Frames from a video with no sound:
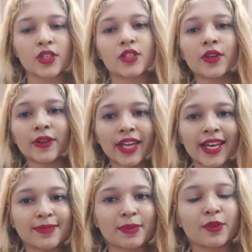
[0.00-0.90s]
So you
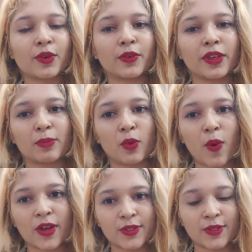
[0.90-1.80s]
guys, before we move
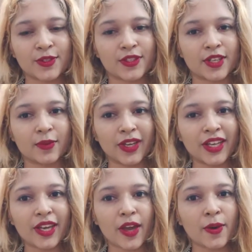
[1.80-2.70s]
on to the
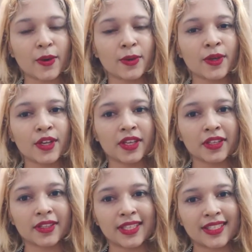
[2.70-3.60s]
video,
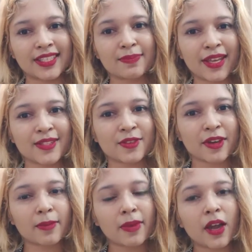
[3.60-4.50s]
this is my
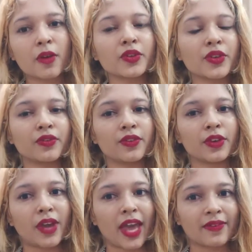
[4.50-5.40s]
Instagram account. If
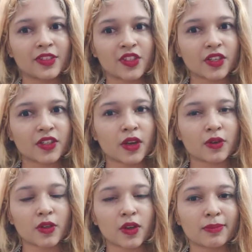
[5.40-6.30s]
you haven't checked
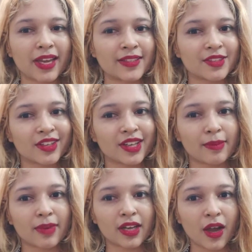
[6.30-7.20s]
out on my
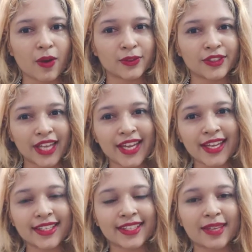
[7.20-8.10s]
Instagram account
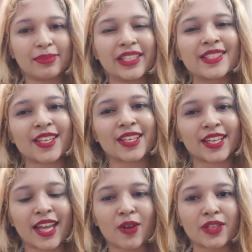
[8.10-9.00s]
yet, then please check
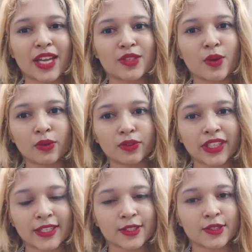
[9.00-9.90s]
it out and don't
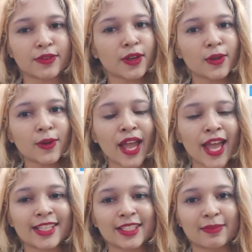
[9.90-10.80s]
forget to follow
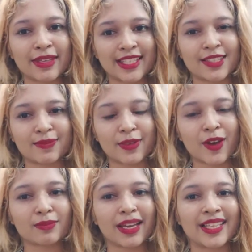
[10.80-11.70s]
and message me
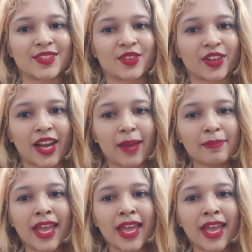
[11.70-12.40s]
on my Instagram.